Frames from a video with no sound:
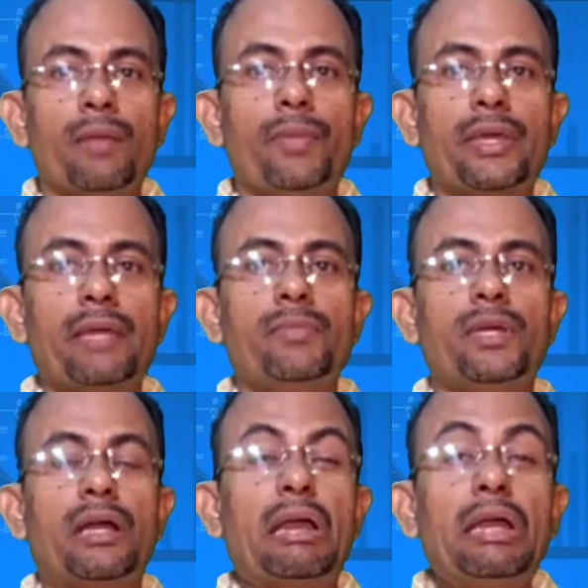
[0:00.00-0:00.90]
became
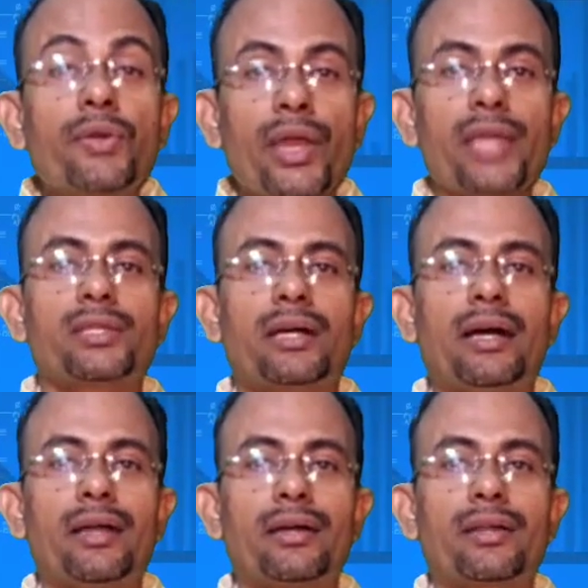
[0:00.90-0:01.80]
the greater
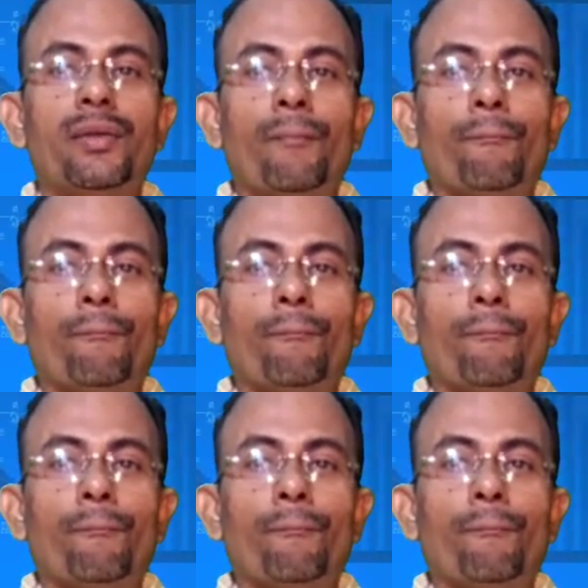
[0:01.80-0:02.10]
hunger